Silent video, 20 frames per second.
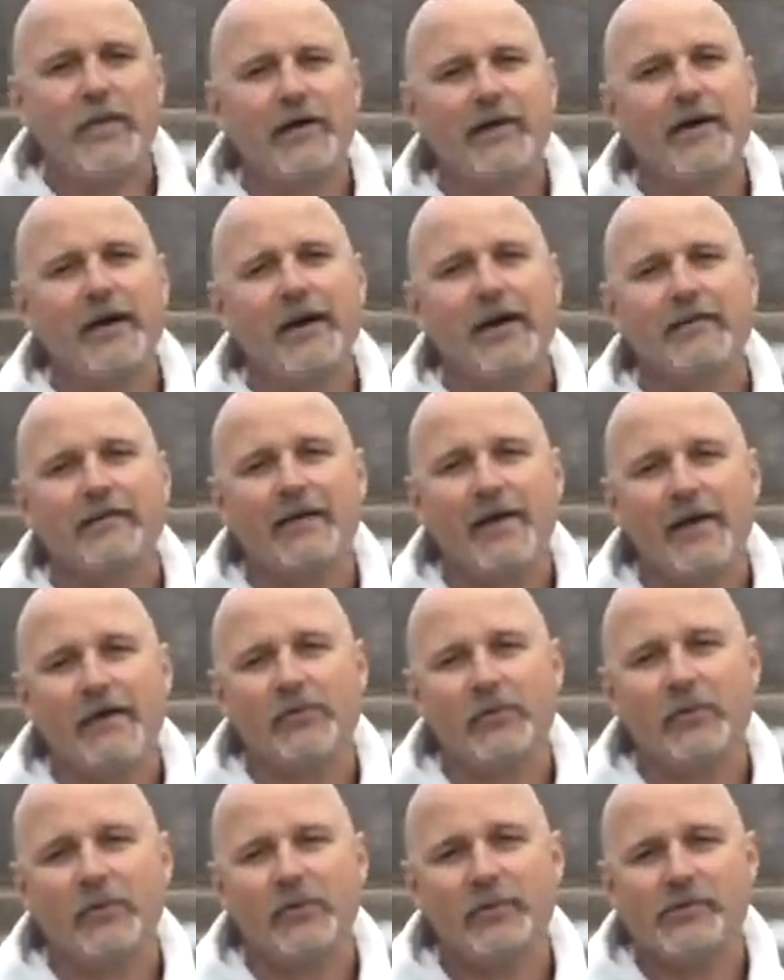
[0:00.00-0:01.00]
to get in
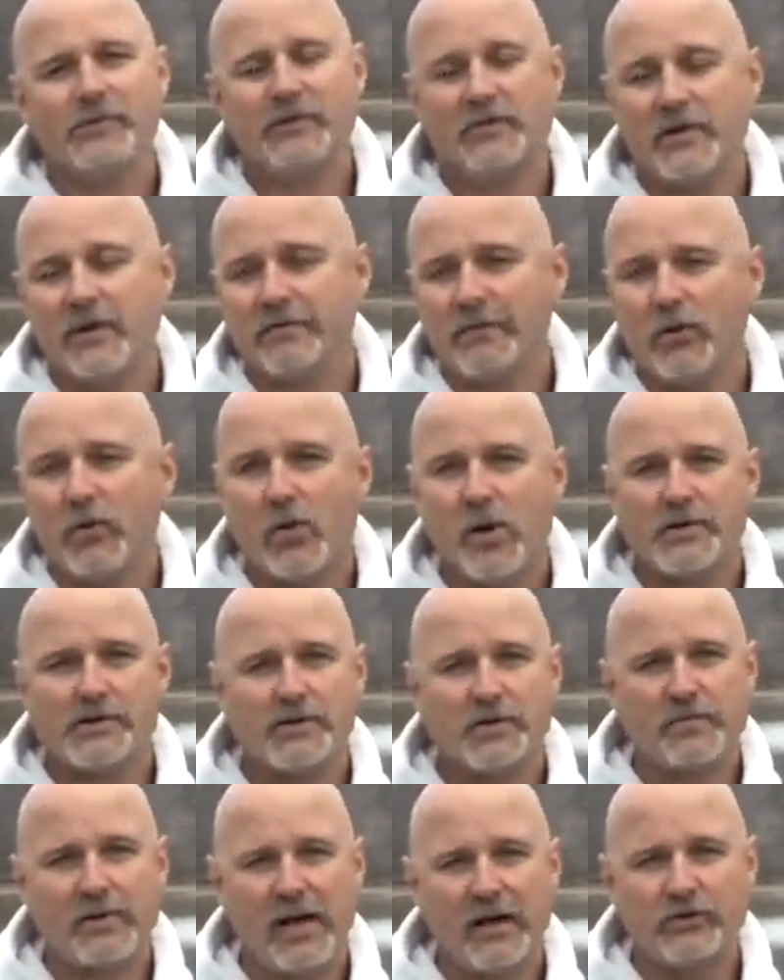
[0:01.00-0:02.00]
contact with us, or you have a
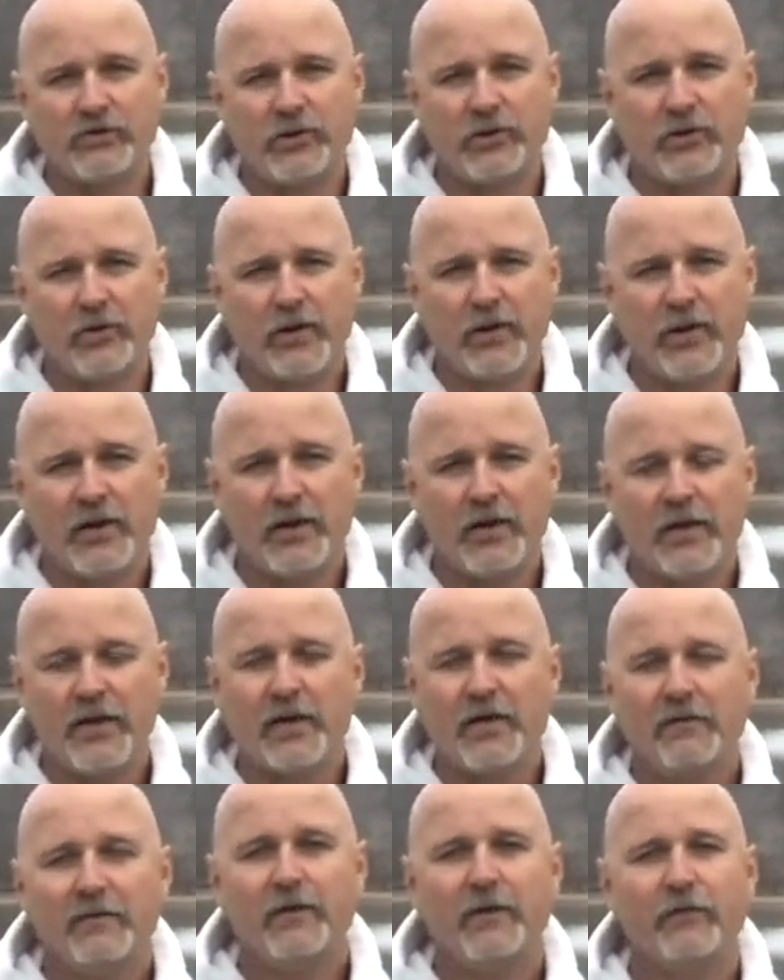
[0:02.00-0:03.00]
question about tuning,
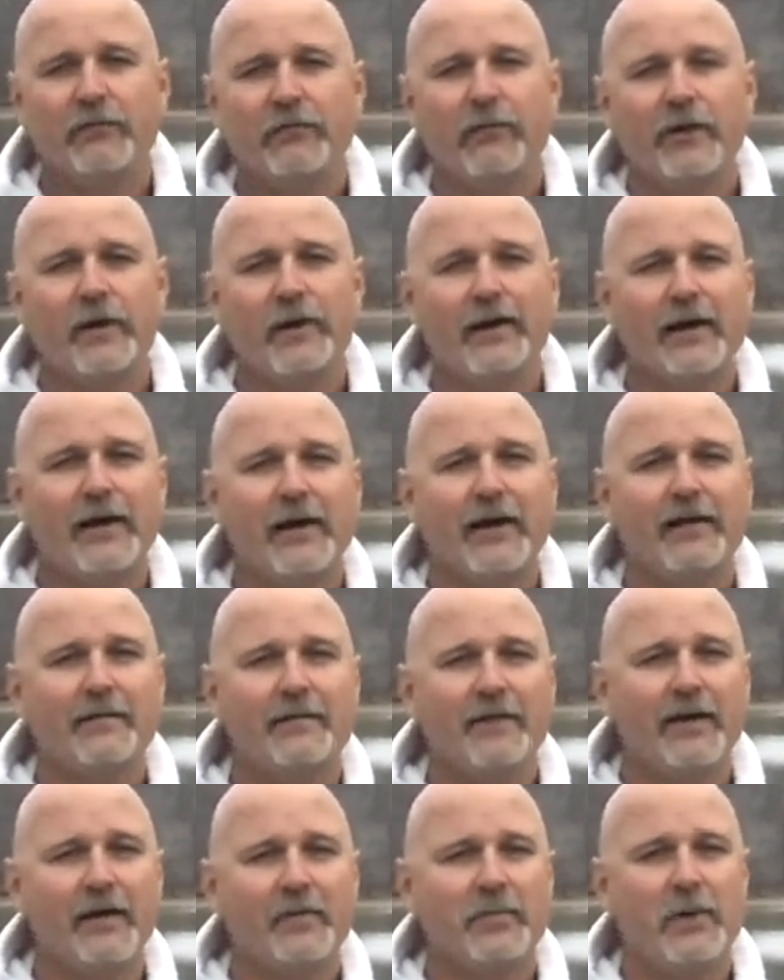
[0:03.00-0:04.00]
feel free to
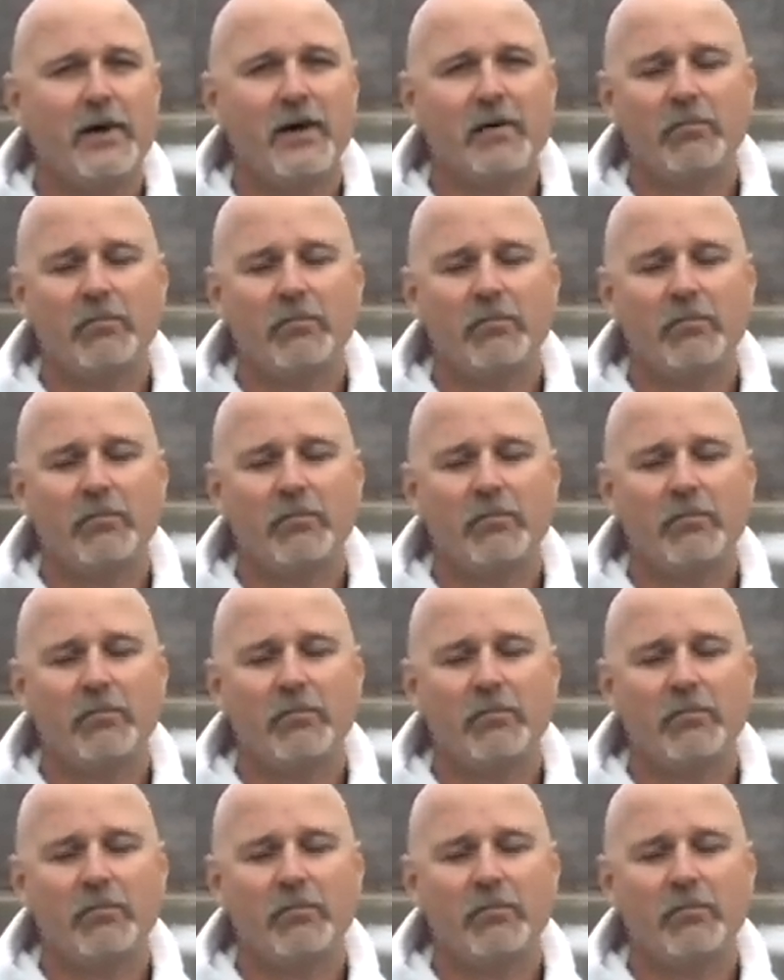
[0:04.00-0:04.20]
contact me.